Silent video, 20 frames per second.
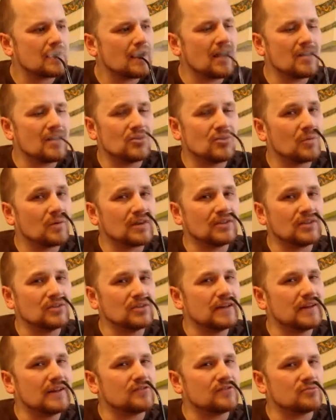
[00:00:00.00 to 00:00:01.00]
I don't know where he
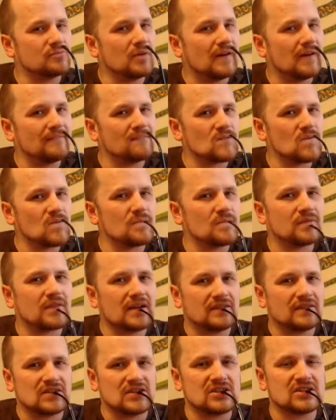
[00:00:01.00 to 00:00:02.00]
lives, but
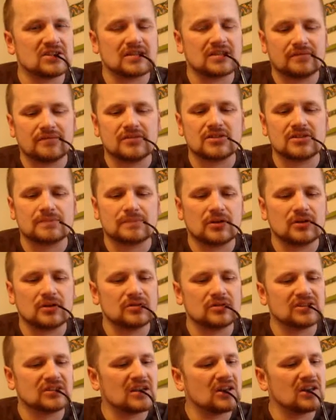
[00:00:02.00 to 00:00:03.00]
I've seen some of his
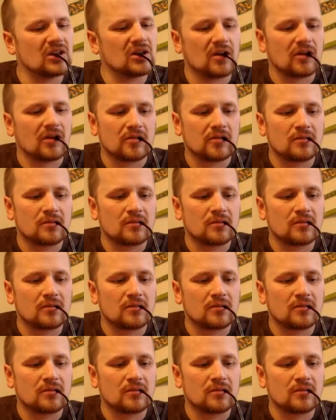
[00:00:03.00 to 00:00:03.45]
posts, and